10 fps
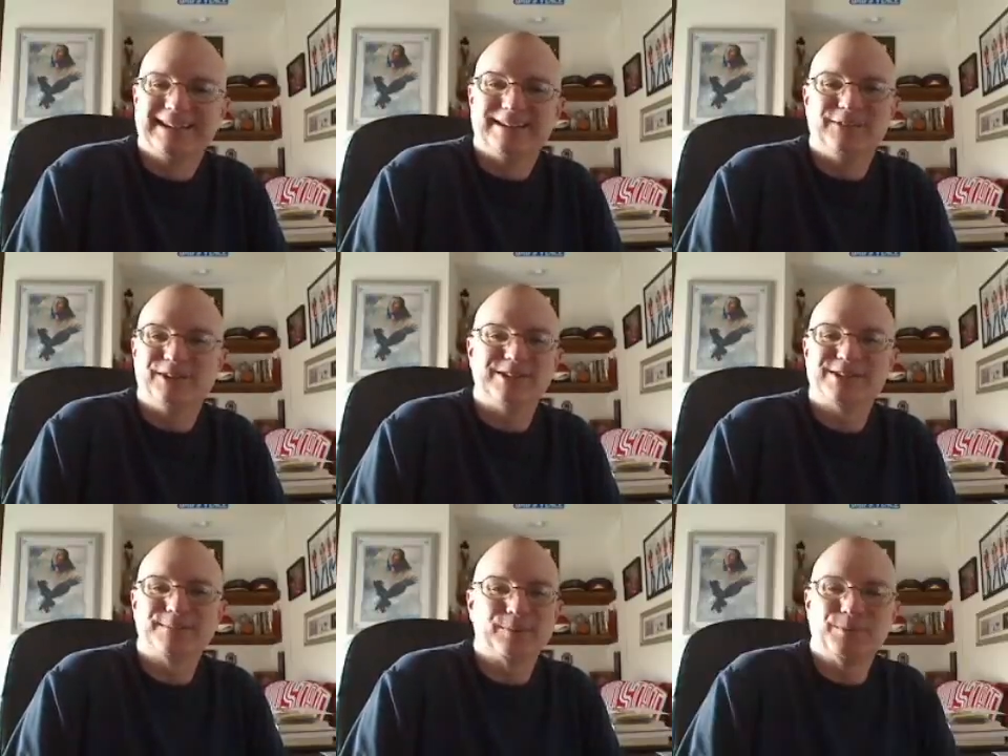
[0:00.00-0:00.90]
Very
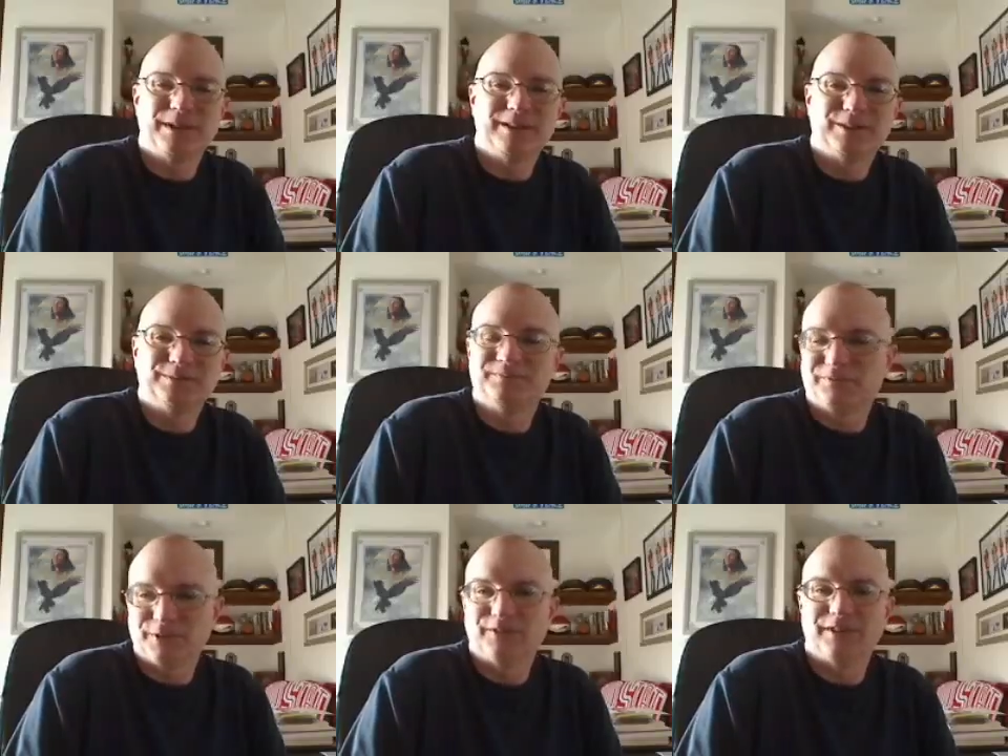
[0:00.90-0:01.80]
simple meal
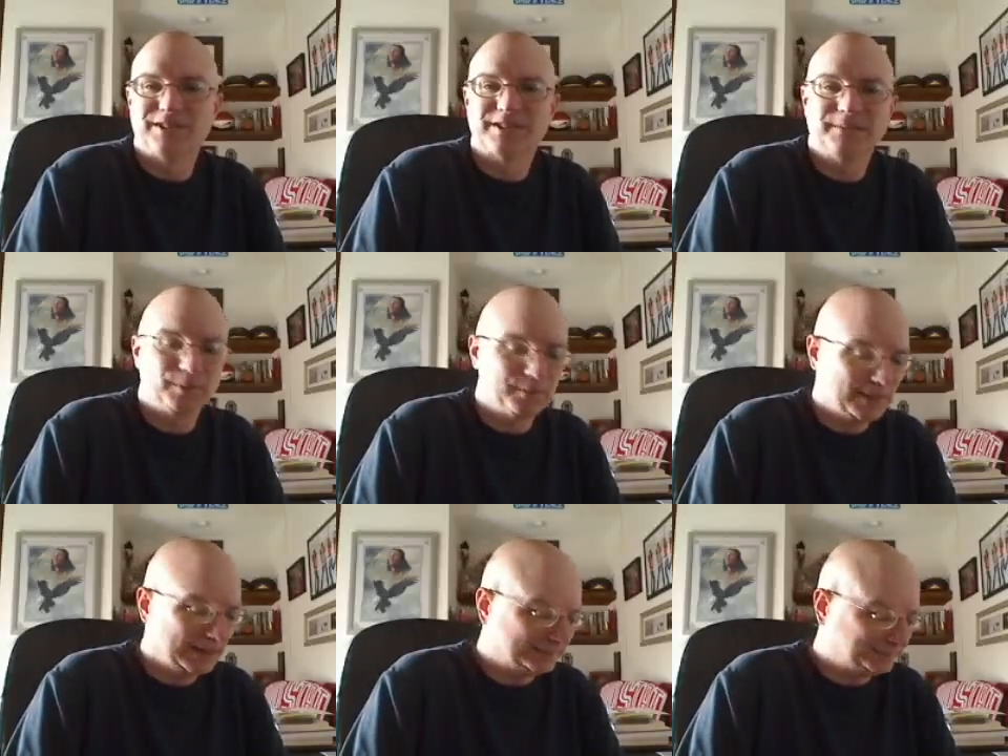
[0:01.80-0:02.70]
for a very simple
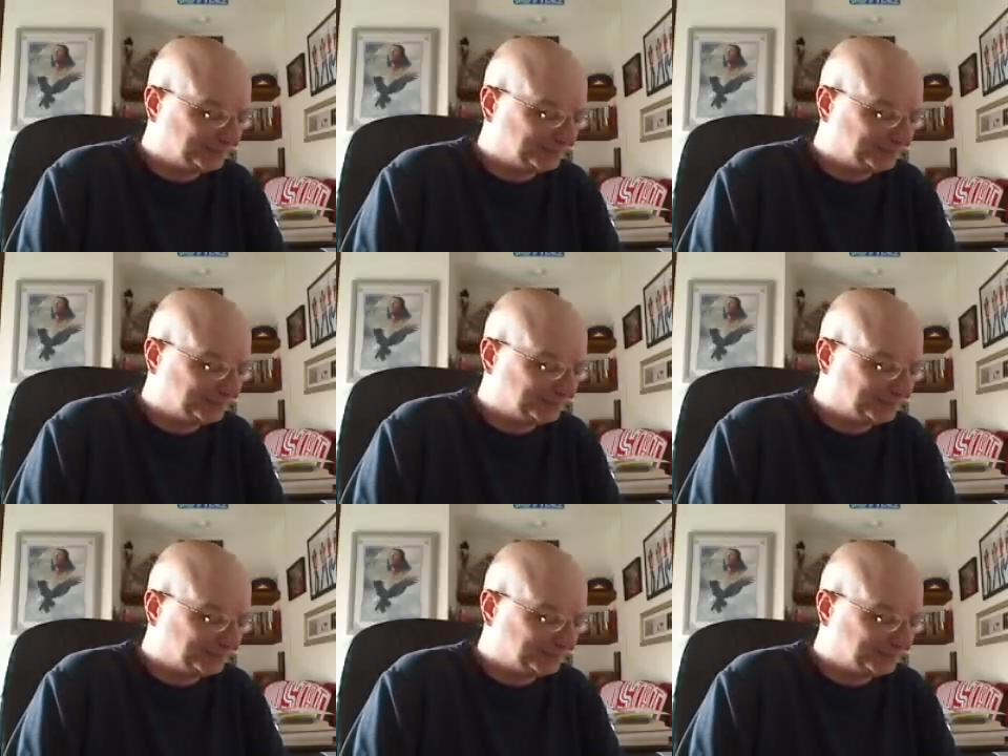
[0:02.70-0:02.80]
man.